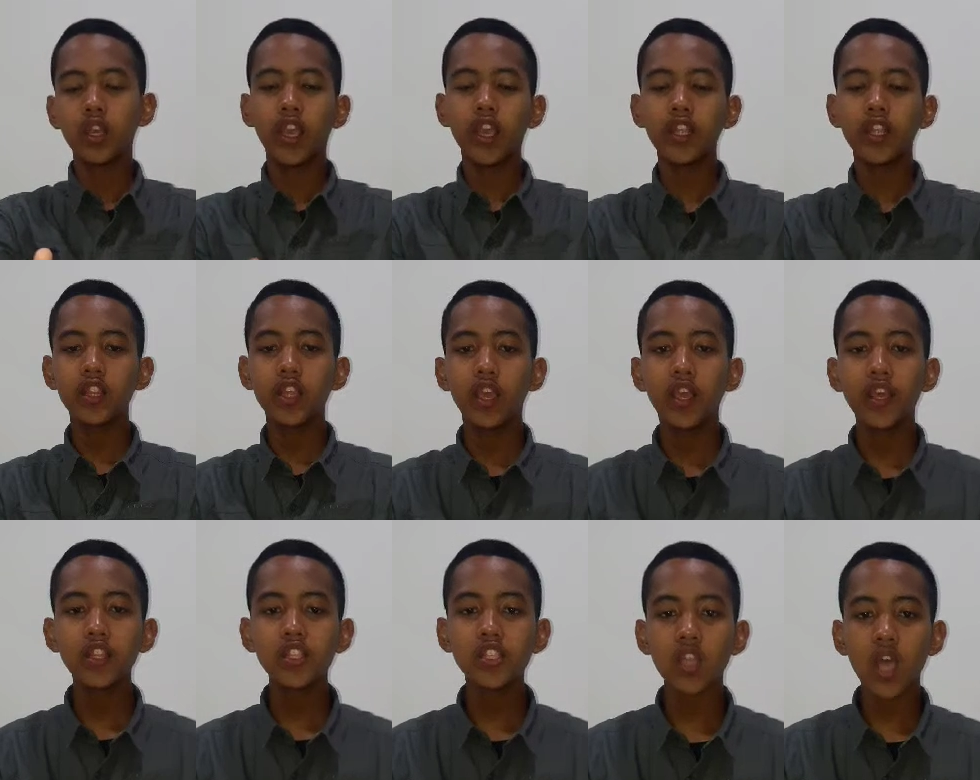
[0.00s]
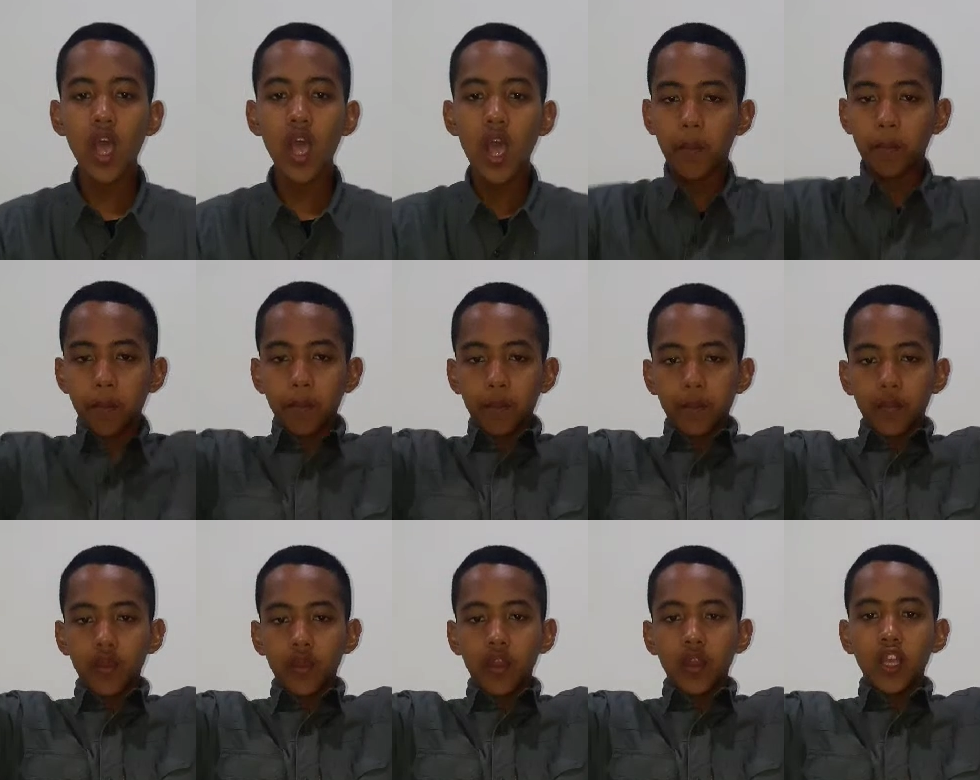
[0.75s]
It heats
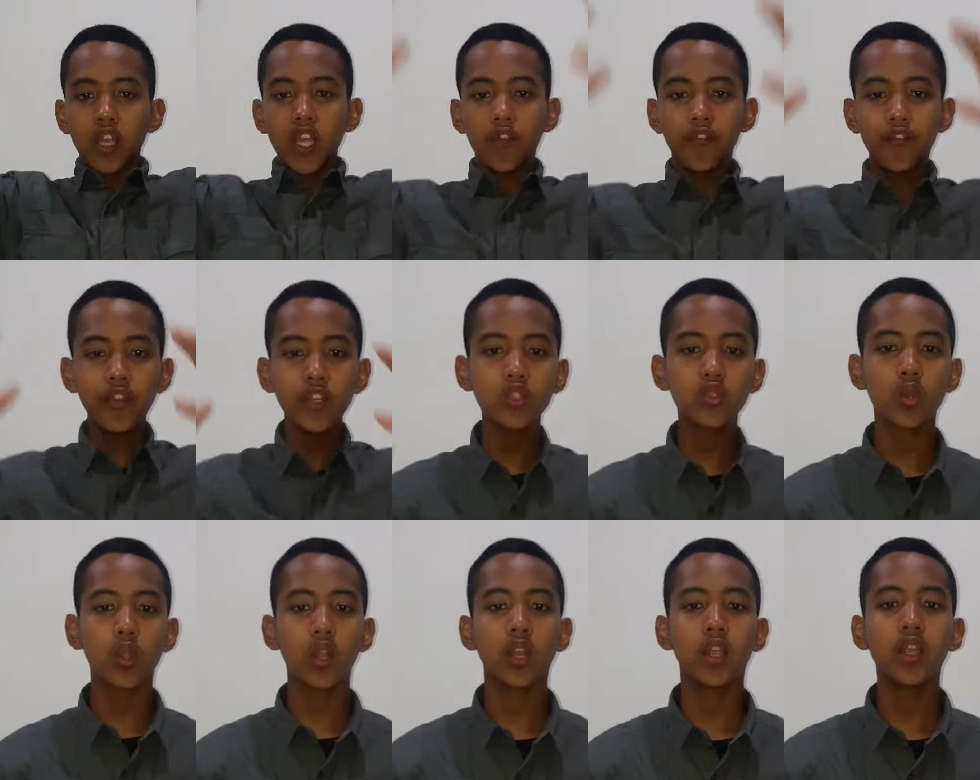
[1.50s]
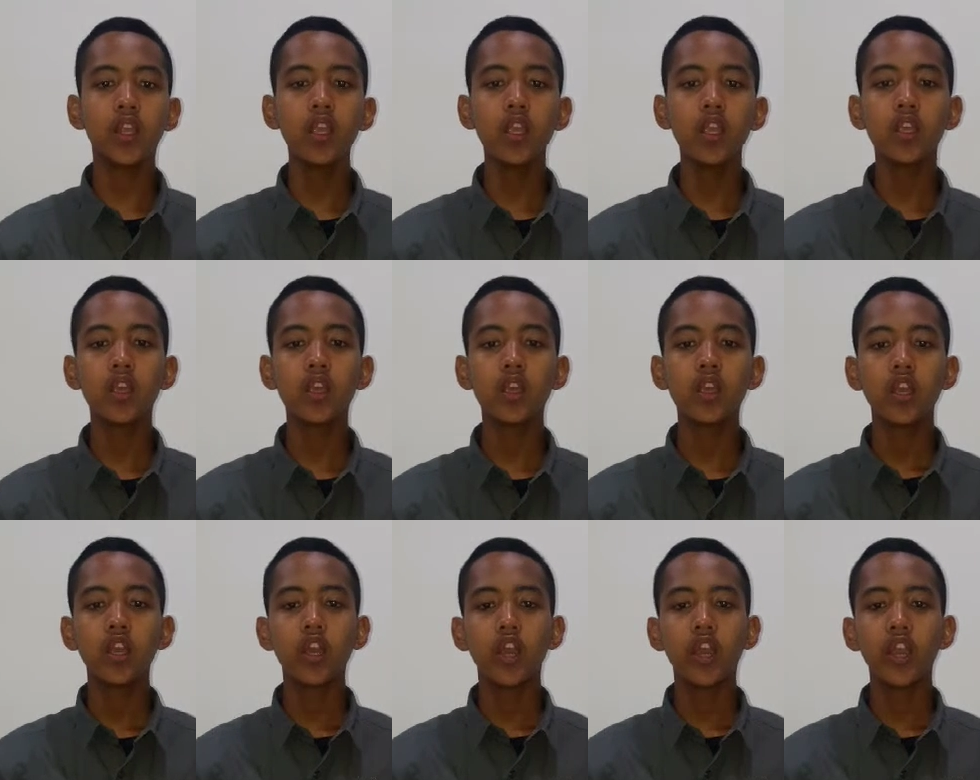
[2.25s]
up. Eventually,
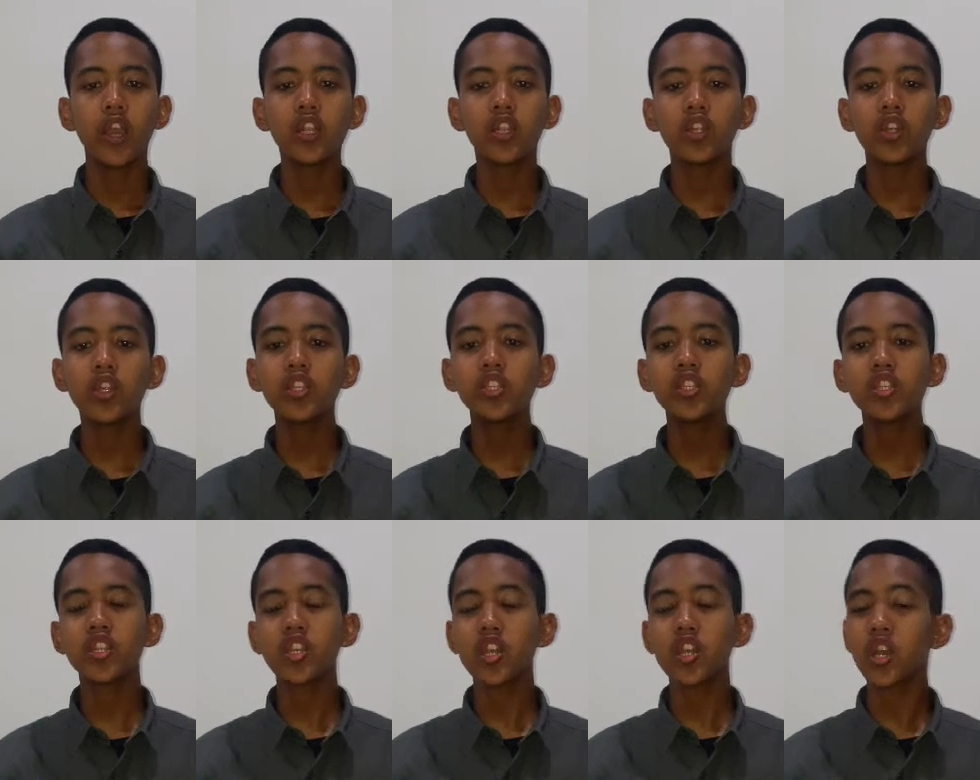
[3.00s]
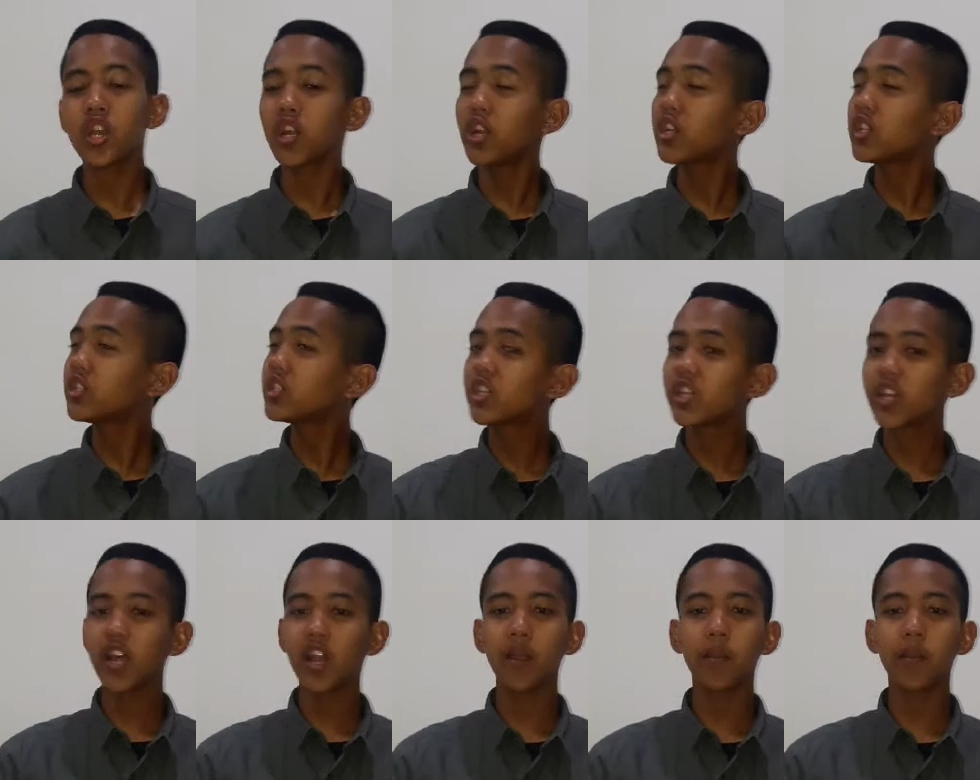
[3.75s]
it reaches a
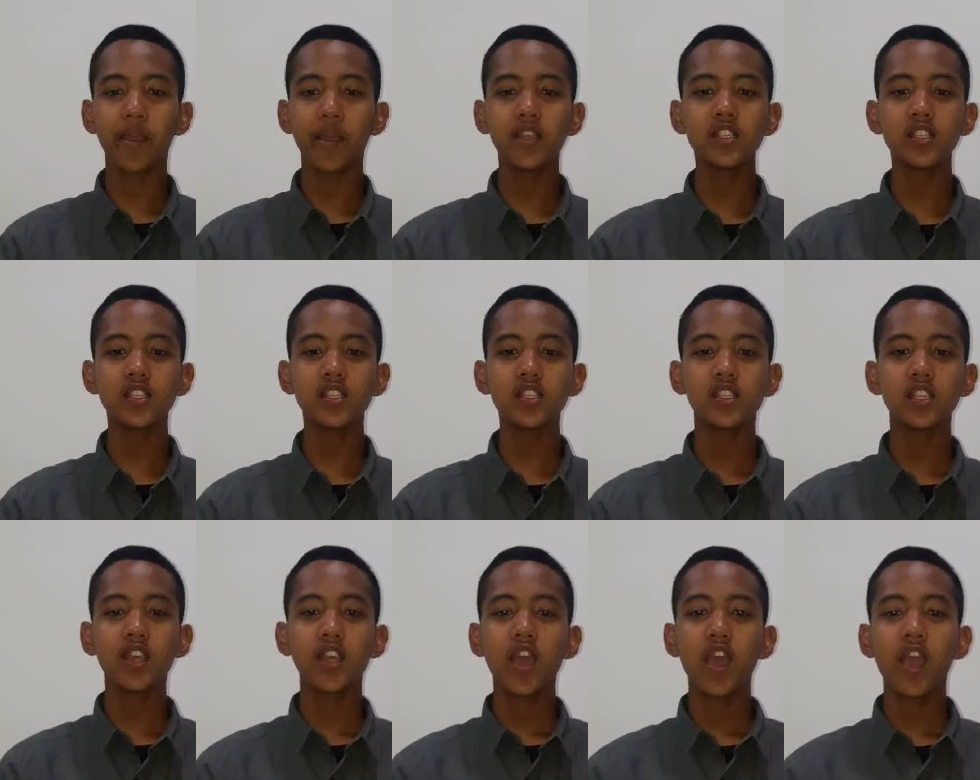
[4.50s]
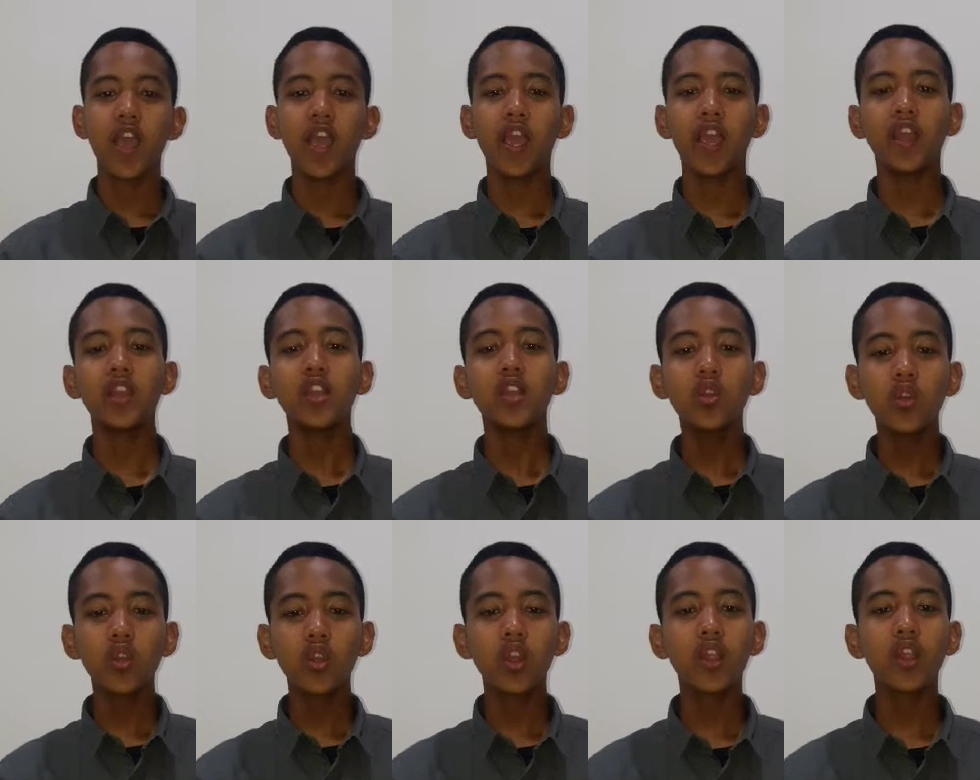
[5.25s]
critical mass and
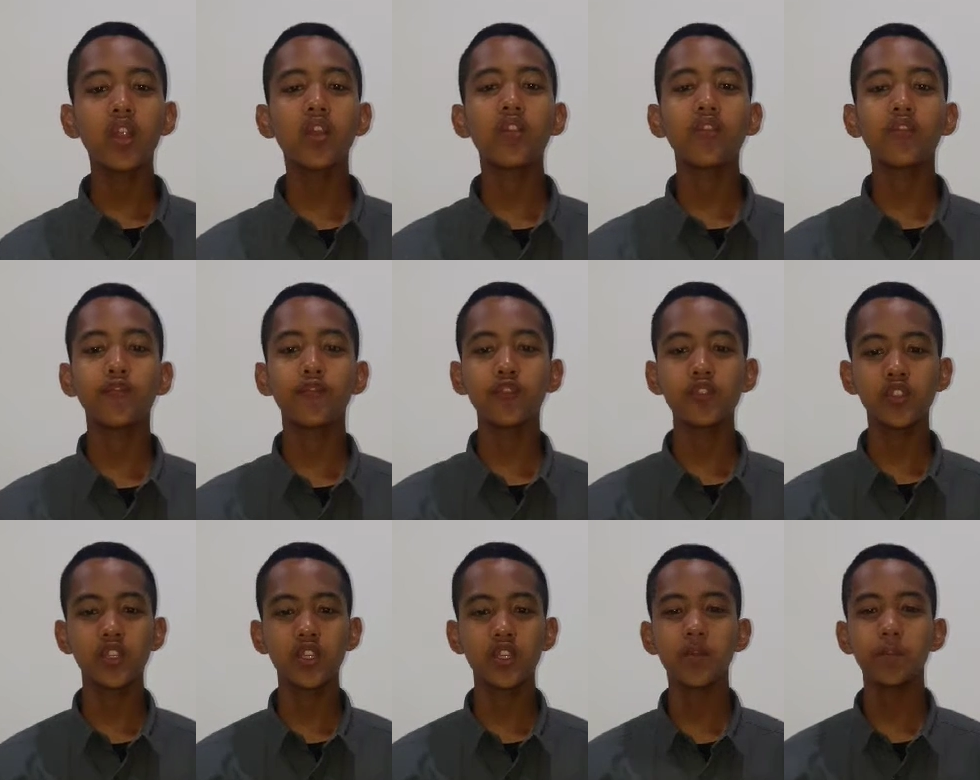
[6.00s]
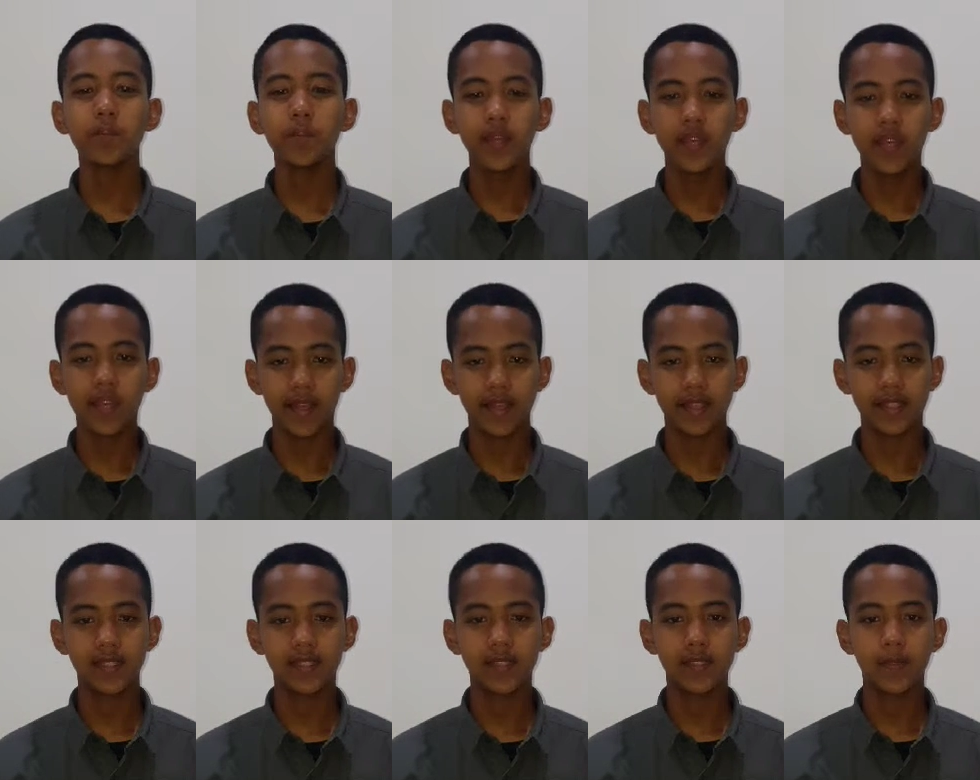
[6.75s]
nuclear fusion
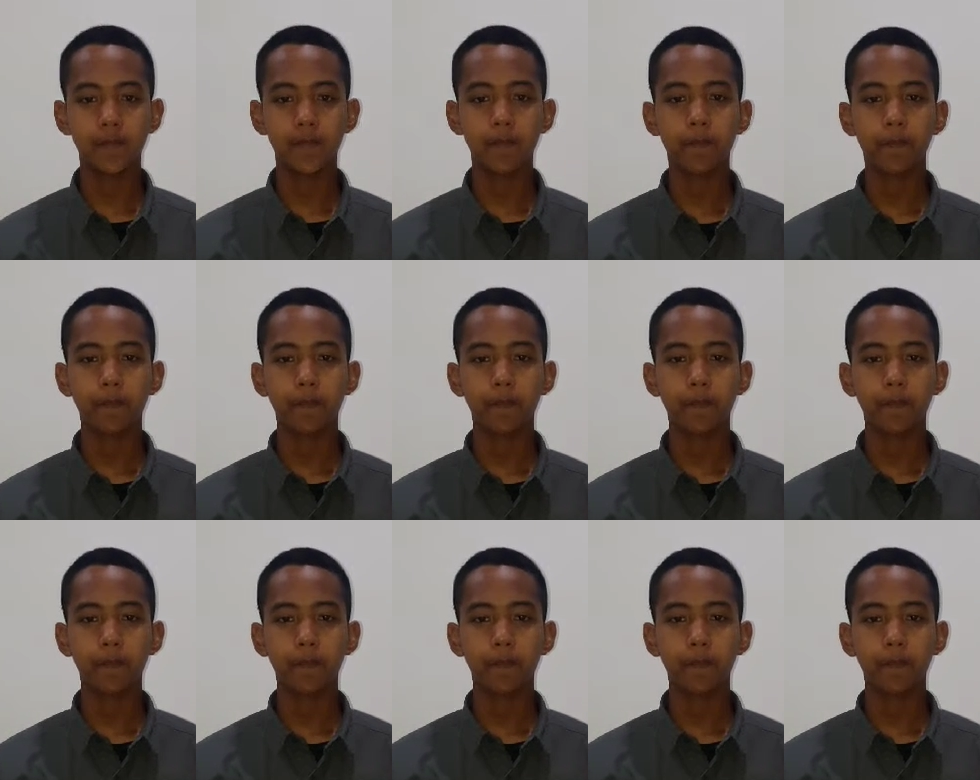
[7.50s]
begins.